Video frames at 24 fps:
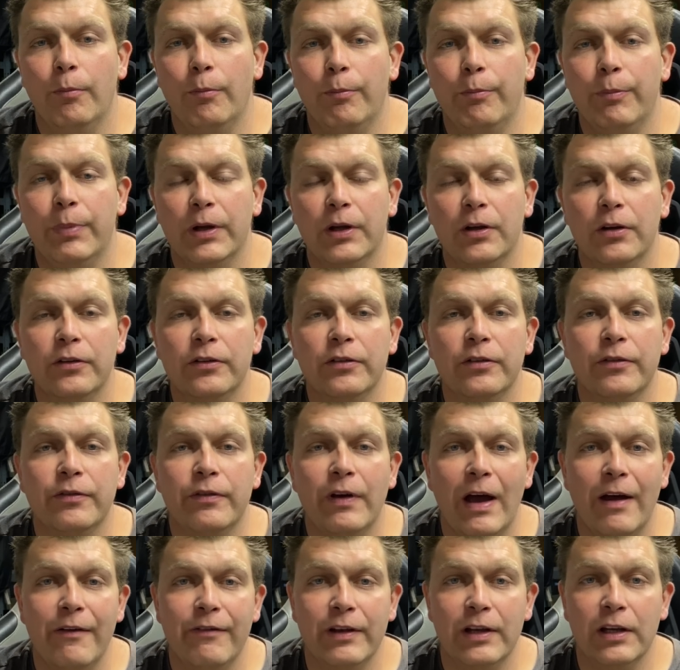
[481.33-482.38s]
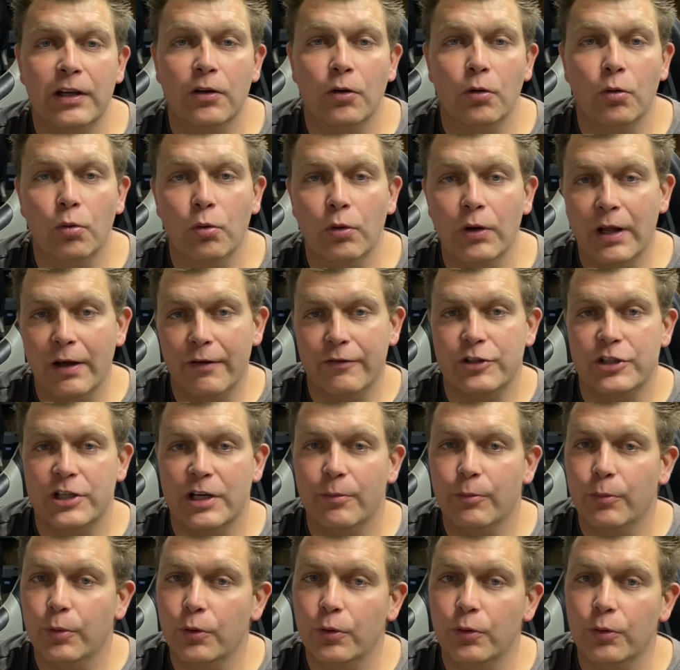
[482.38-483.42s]
Because of having all the other
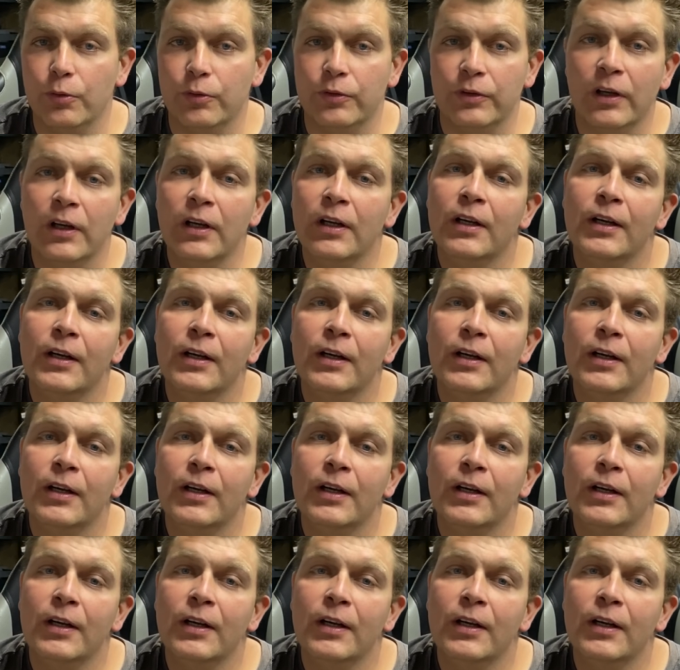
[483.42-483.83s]
shampoos,